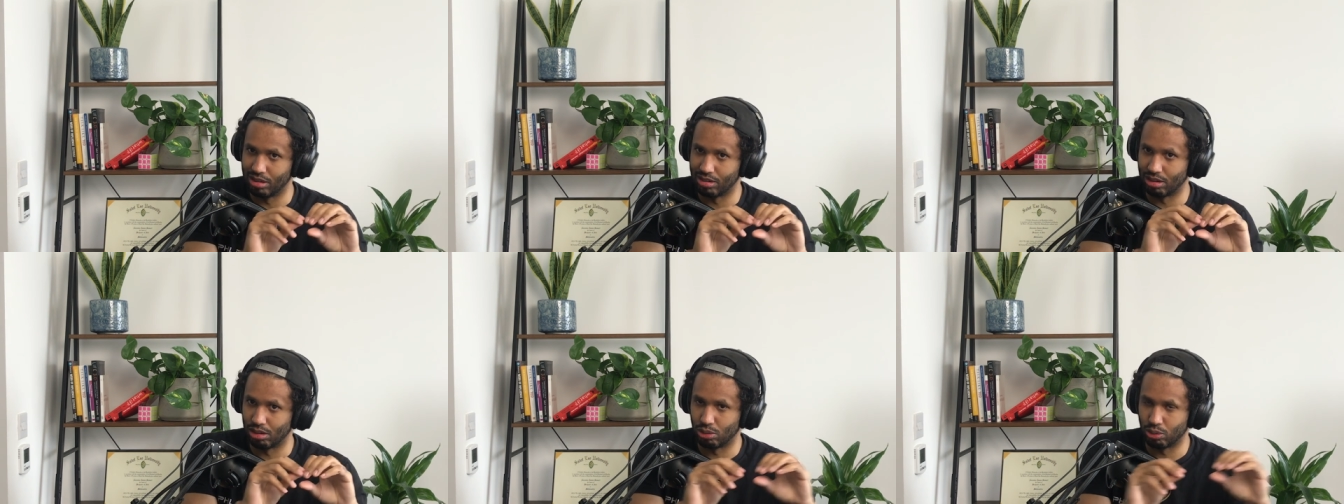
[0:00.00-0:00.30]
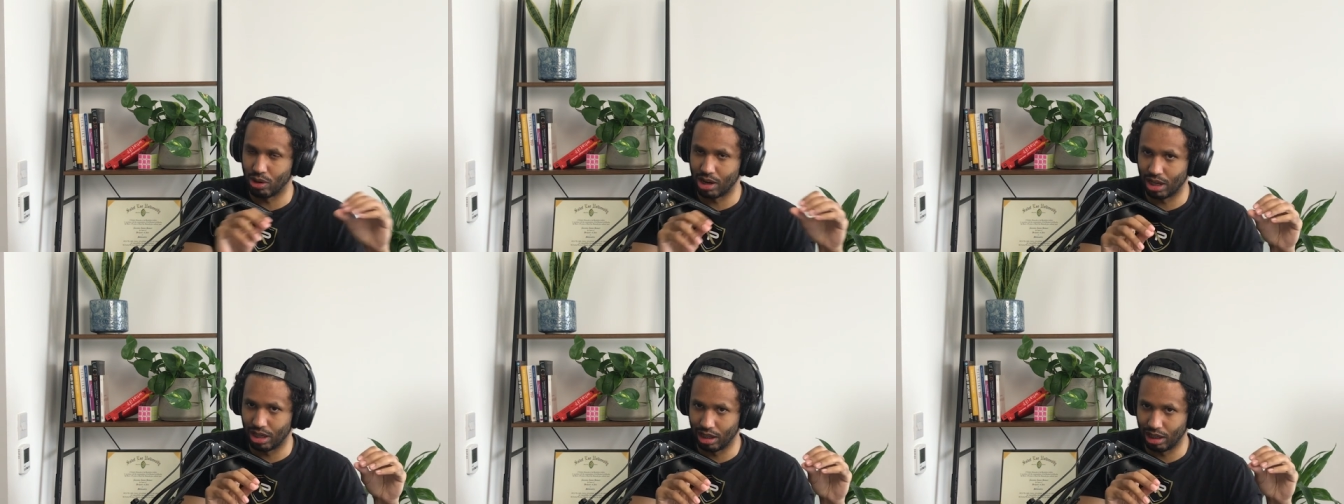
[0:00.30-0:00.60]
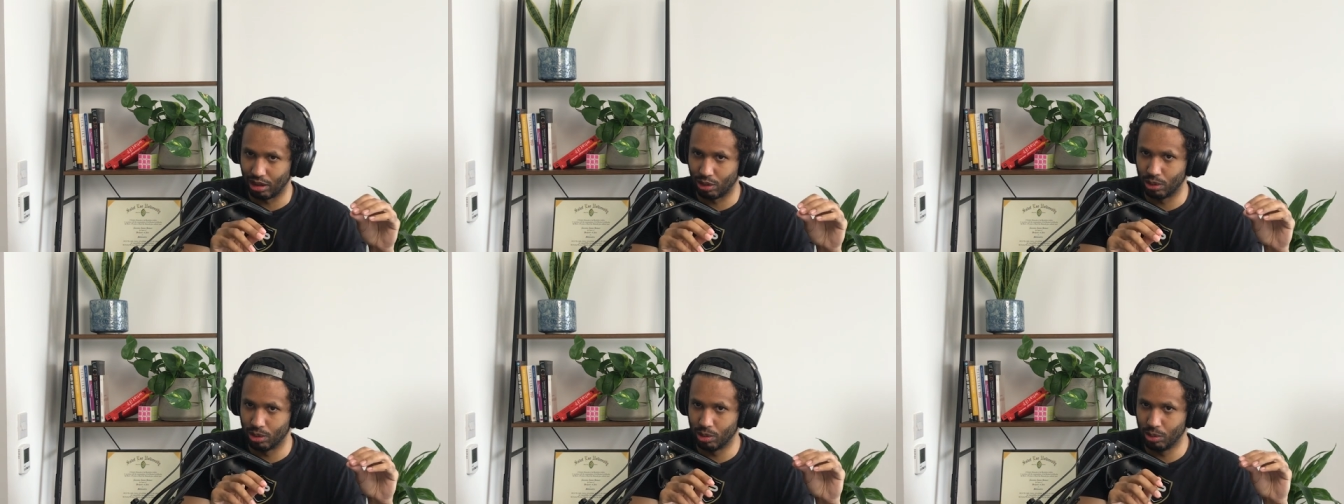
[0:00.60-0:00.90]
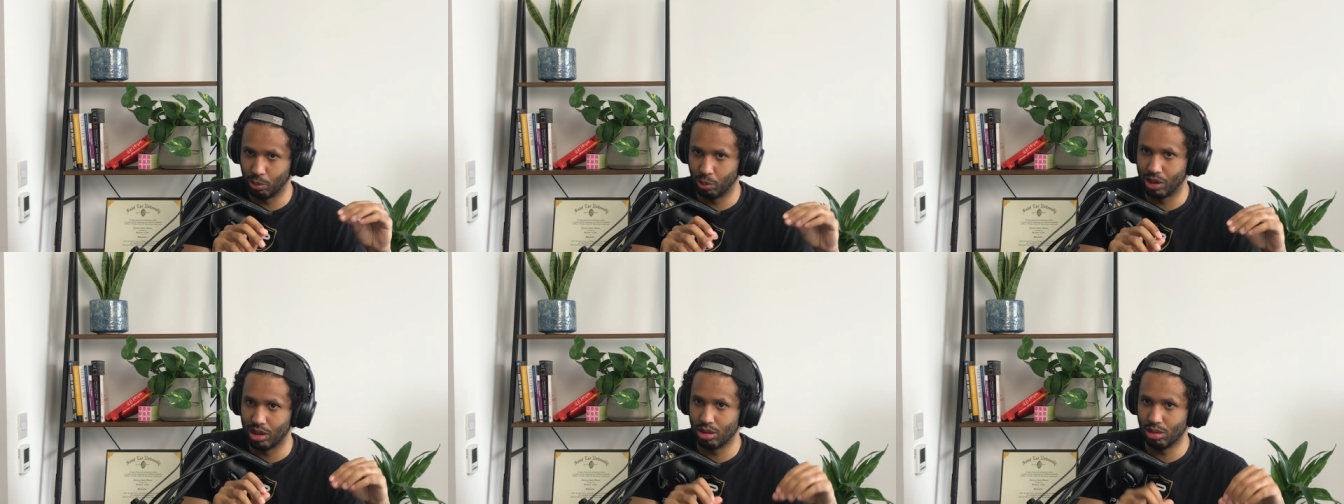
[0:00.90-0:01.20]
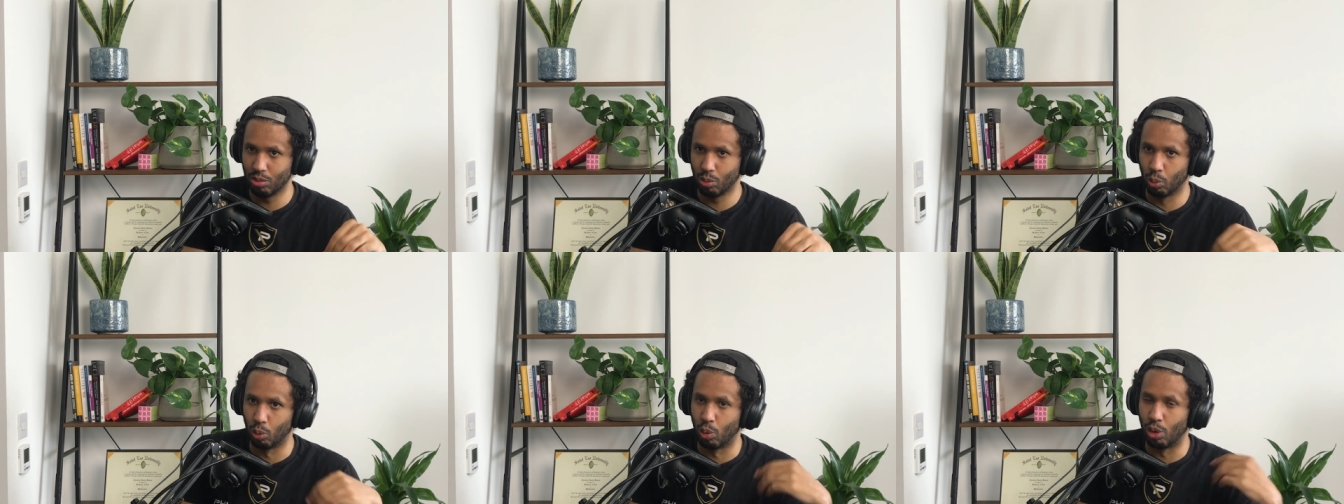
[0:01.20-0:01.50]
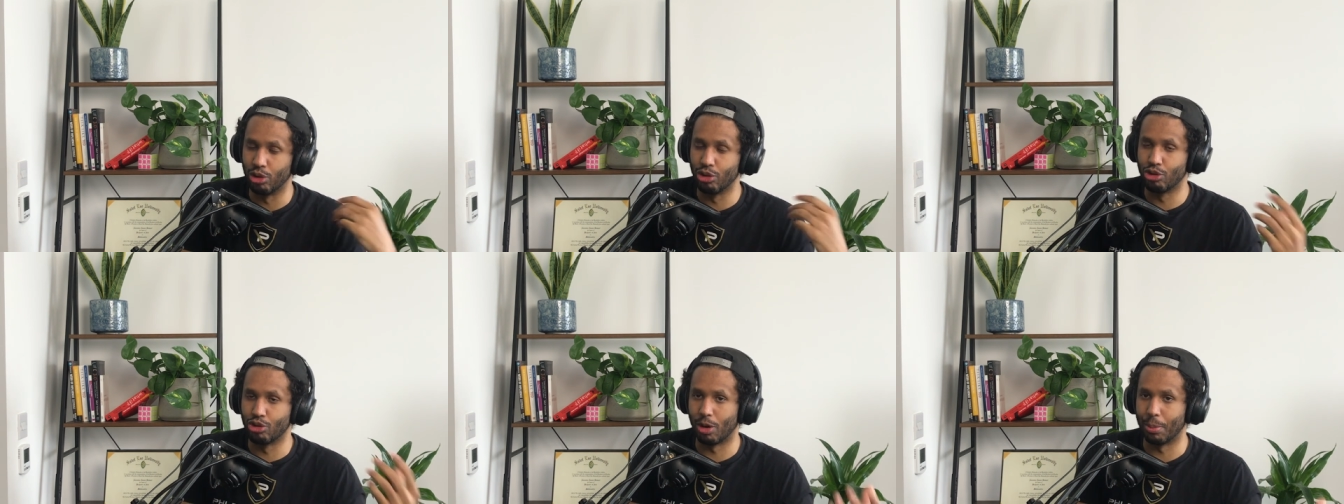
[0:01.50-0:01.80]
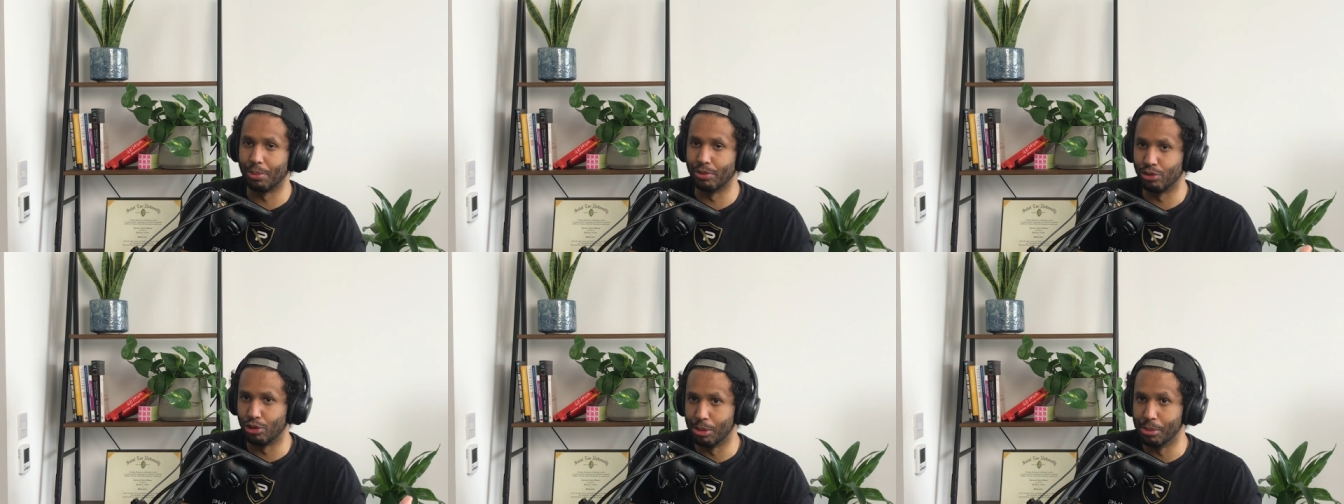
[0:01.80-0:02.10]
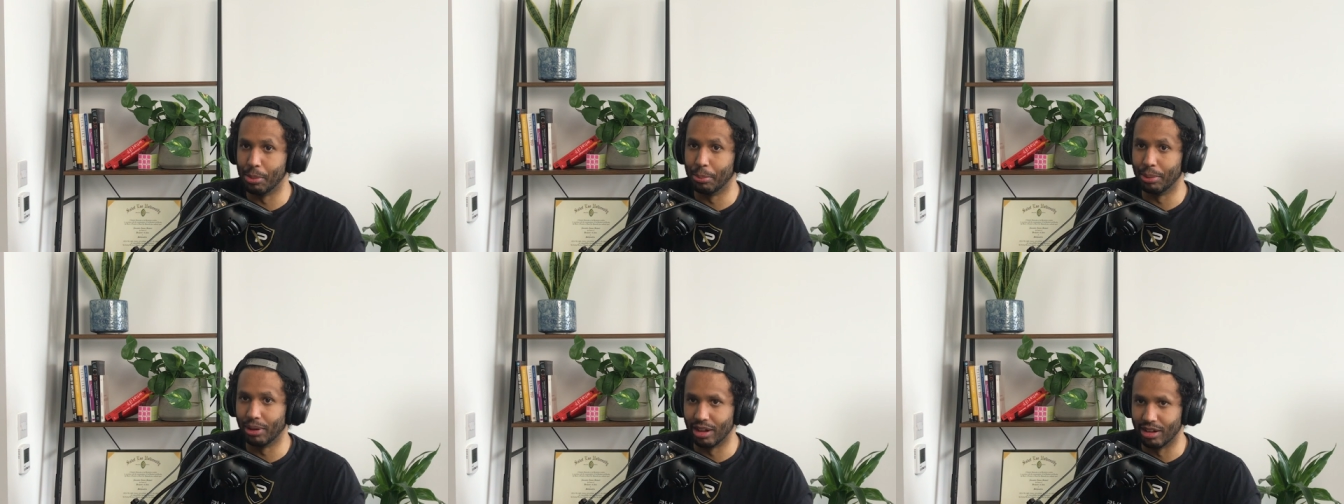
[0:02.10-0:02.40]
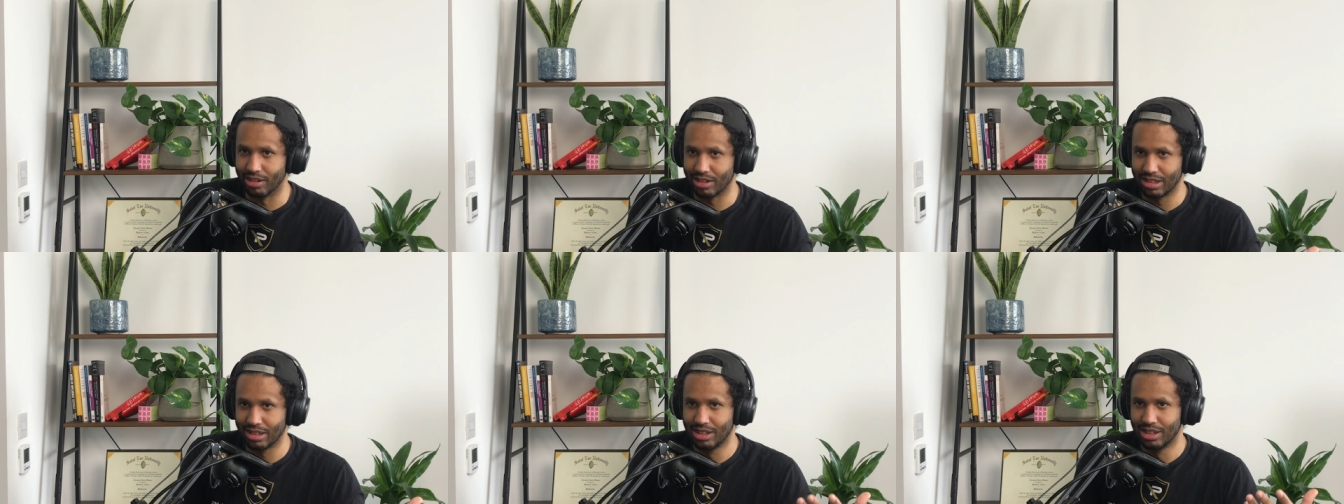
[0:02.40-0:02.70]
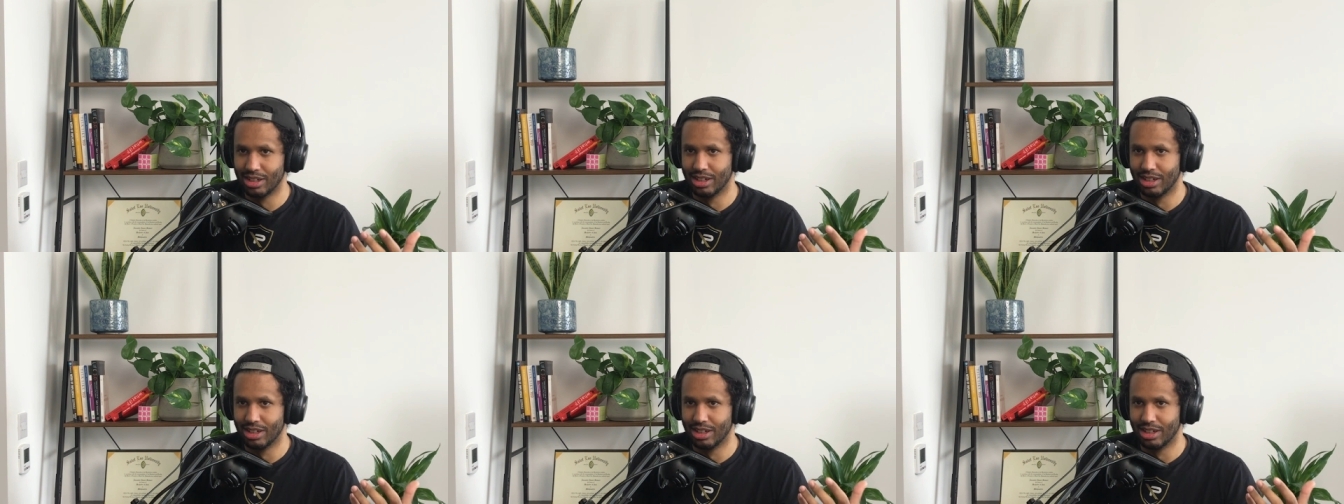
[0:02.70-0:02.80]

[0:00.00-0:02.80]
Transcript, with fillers: it's this red liquid with one drop of human blood.